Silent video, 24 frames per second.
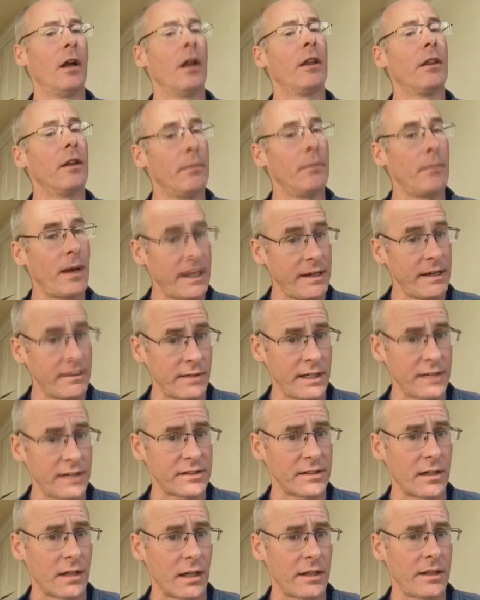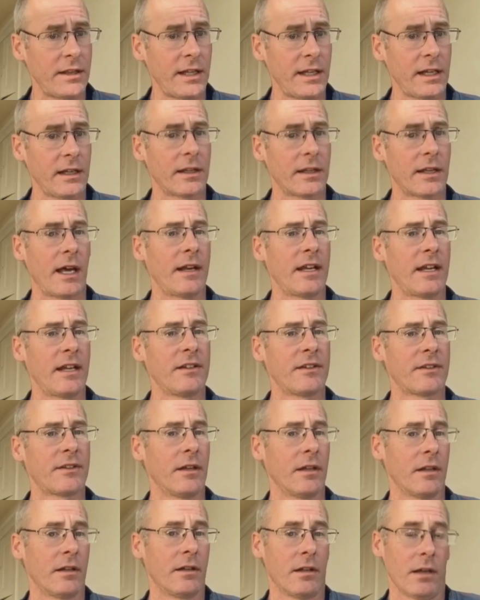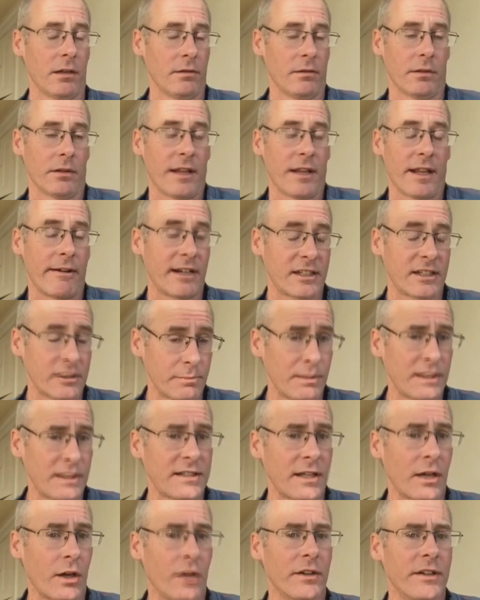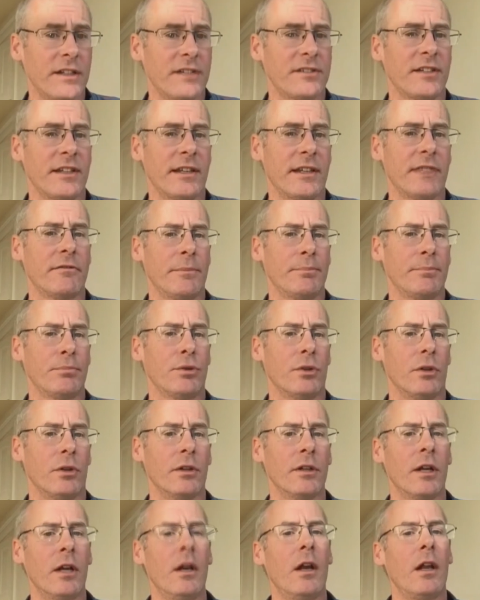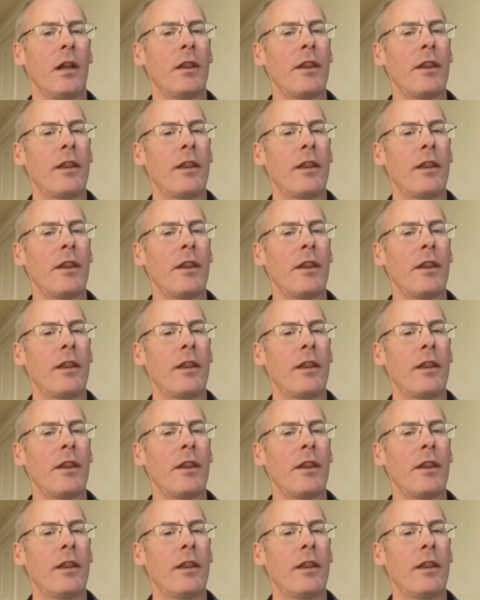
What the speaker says: And the main reason I think that is that, and they're explicit on this in the report,